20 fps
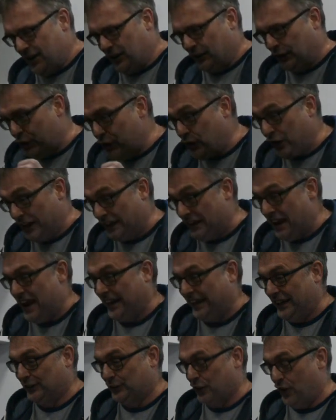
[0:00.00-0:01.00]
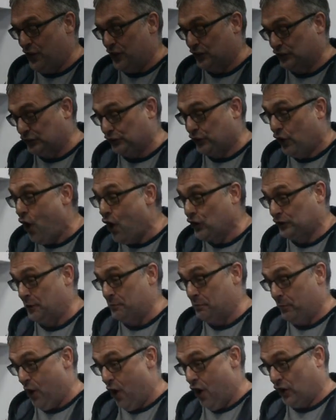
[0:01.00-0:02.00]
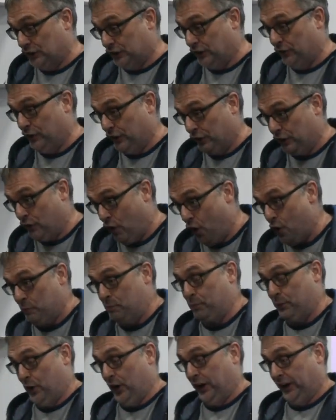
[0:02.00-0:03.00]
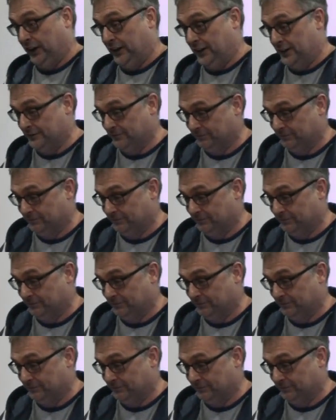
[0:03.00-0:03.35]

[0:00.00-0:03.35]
looking like he's on the starting blocks of the Grand Prix,